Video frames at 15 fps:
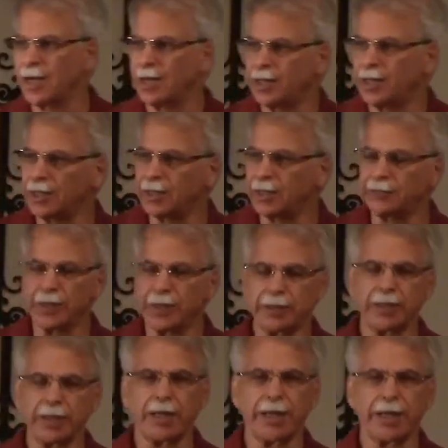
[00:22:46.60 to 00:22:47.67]

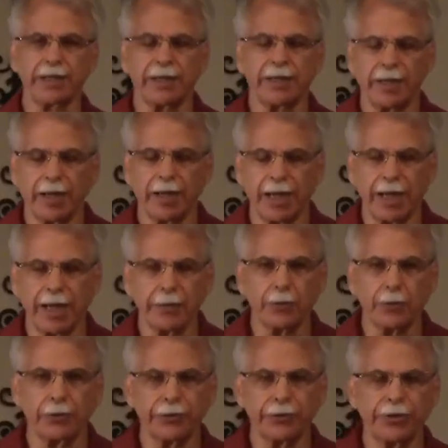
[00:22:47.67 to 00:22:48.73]
I
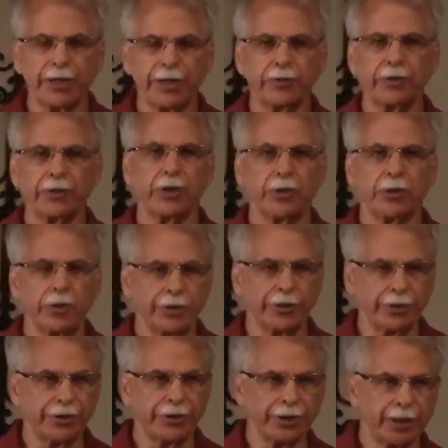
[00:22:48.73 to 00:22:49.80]
will never know
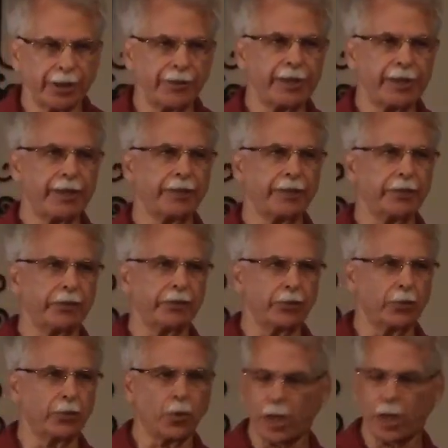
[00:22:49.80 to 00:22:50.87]
on this side of
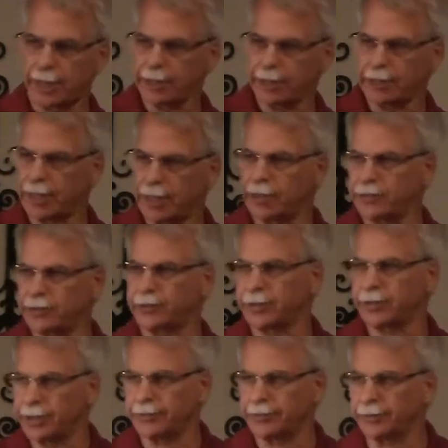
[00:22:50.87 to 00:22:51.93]
heaven why God
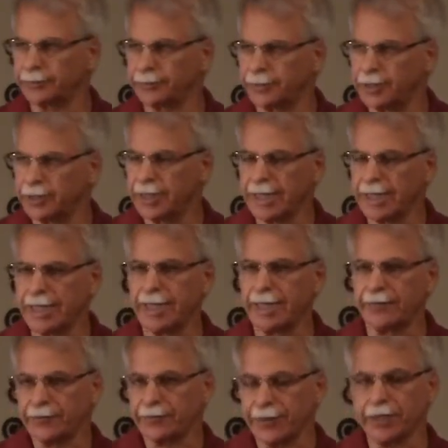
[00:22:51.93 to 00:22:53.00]
took Heather.
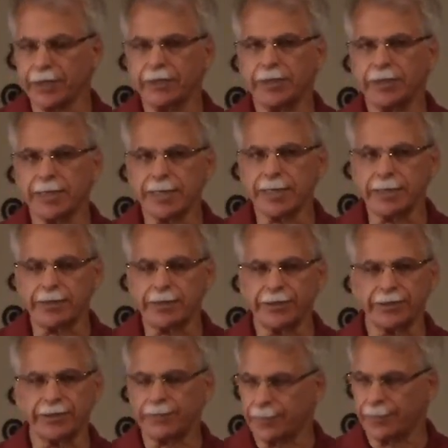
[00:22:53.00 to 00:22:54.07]
And frankly, it
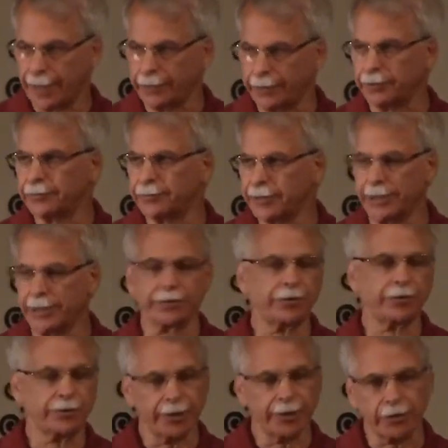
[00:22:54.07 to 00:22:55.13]
doesn't matter, the
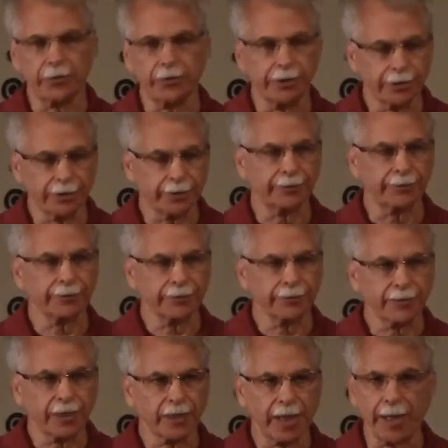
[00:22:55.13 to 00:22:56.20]
answer to that question.
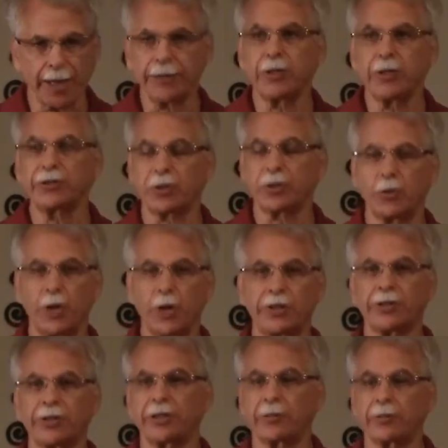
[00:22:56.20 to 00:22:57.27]
I know it's a
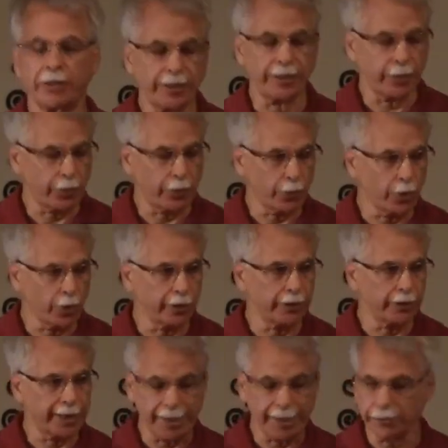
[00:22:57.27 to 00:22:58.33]
question that we
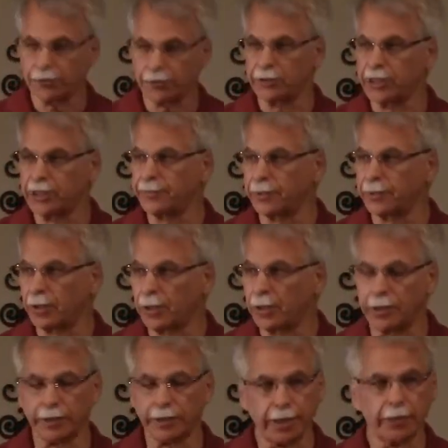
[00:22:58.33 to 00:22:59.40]
want answered deep in our
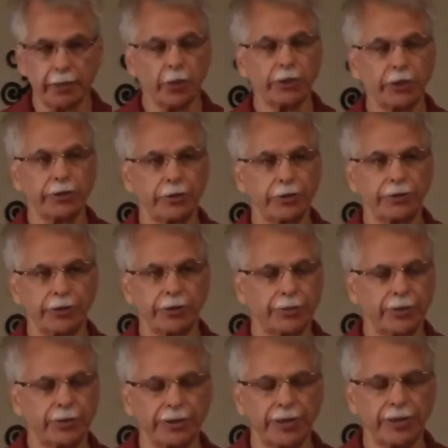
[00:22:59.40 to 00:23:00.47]
heart. God, why'd you do this?
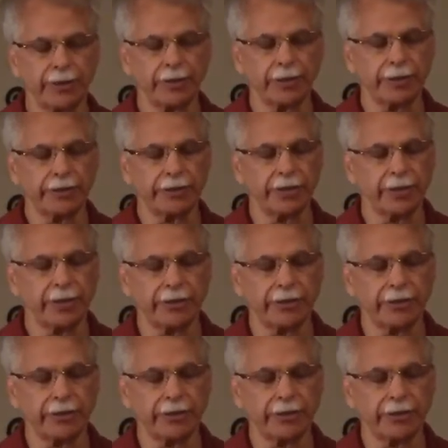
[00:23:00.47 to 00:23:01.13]
But it's not the